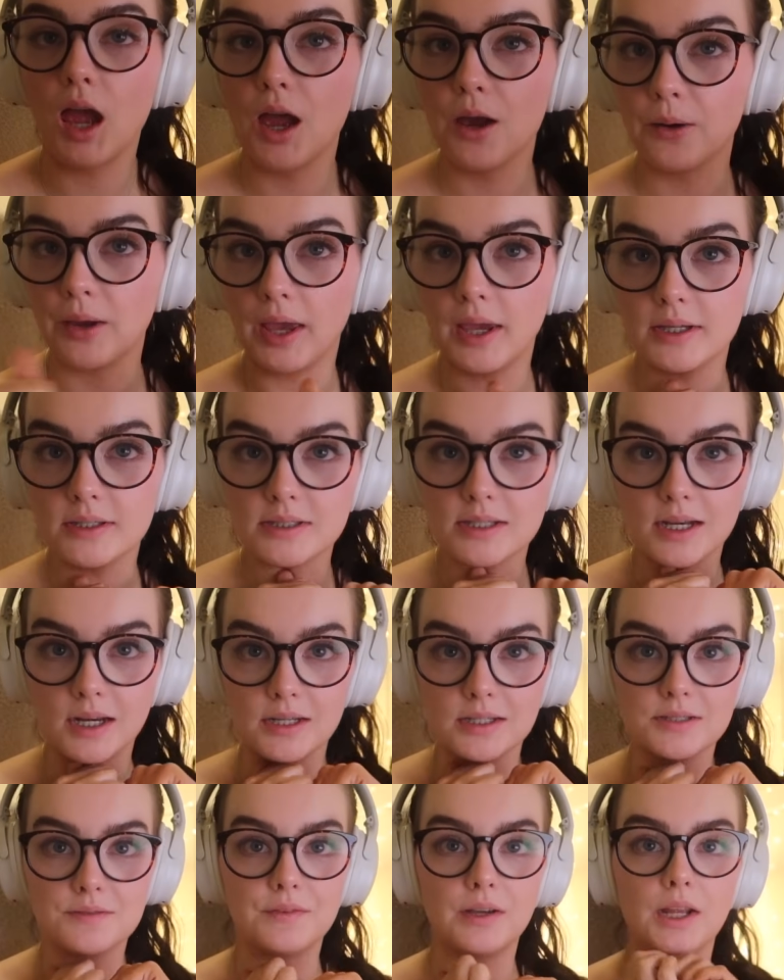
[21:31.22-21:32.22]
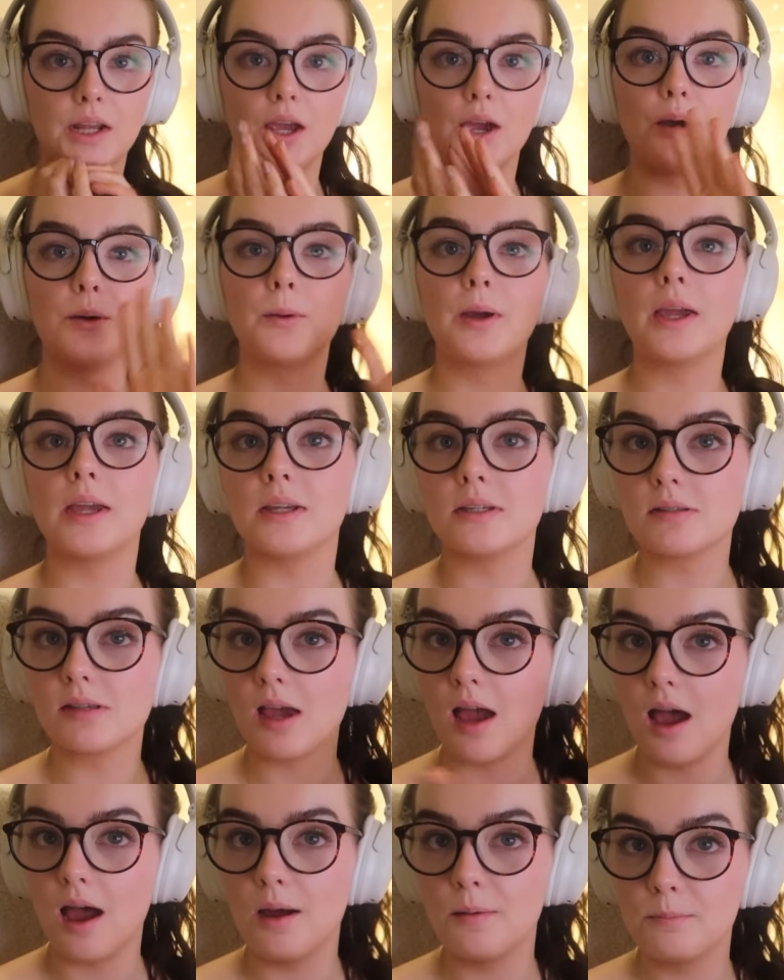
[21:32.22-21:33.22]
Okay, today's video is
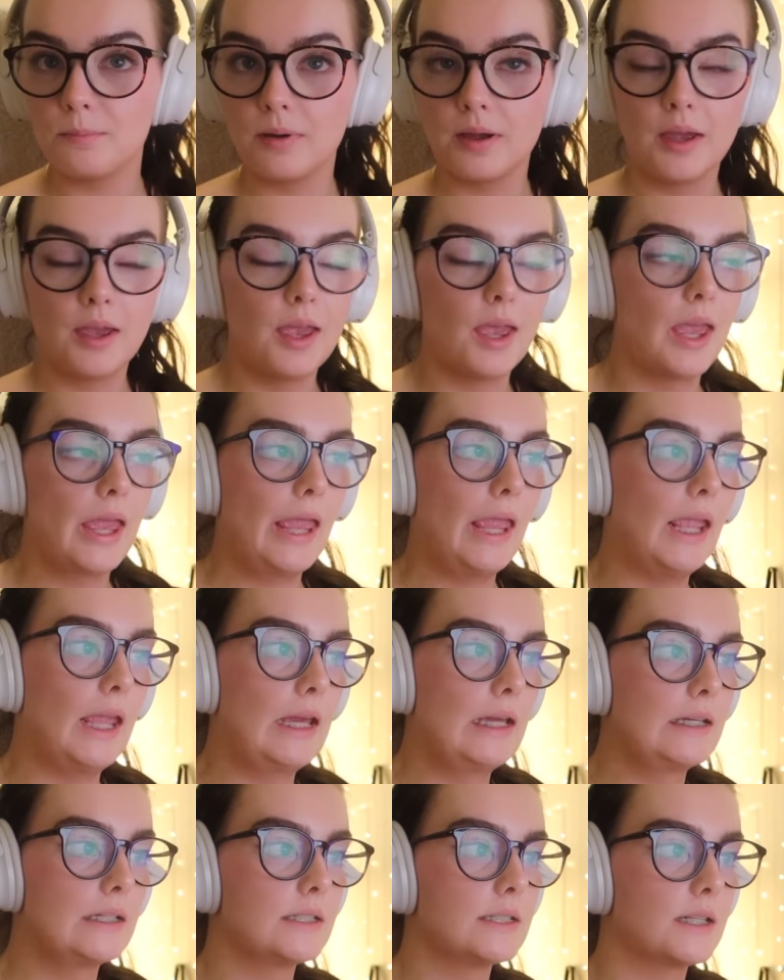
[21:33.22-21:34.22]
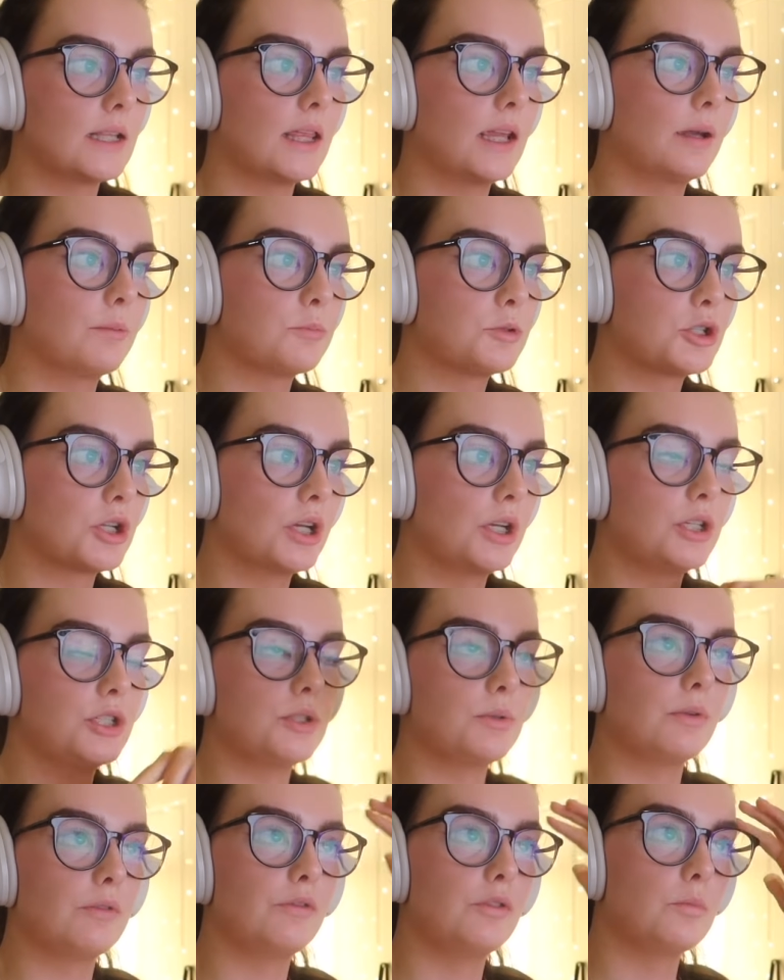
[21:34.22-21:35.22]
up and I think I'm just gonna
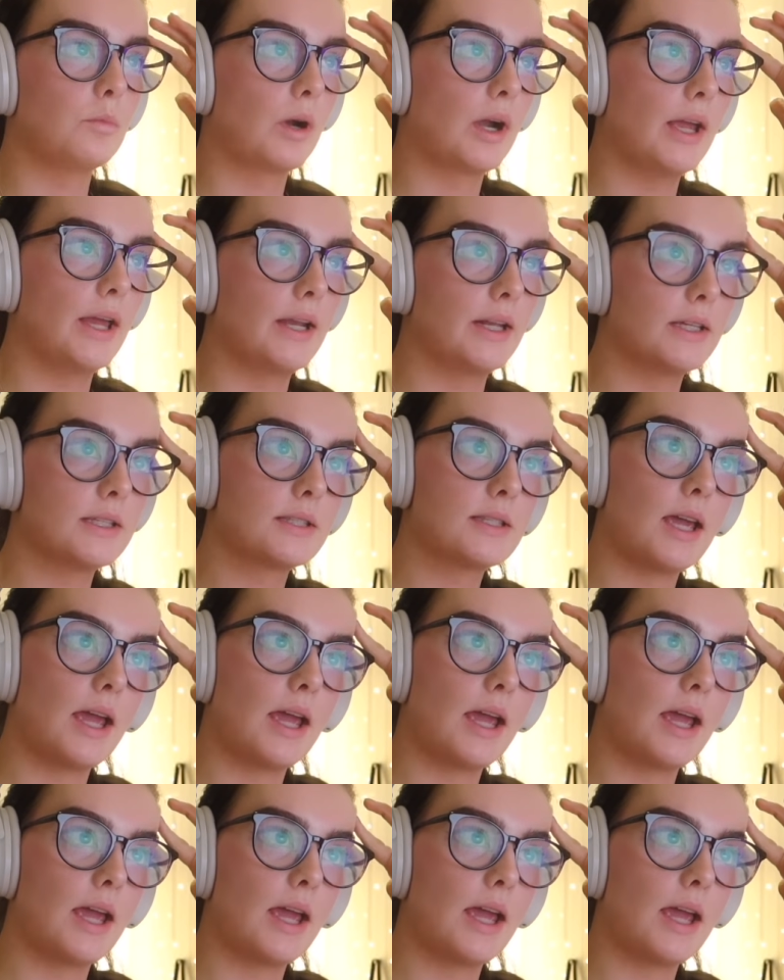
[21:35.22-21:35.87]
do a few more edits.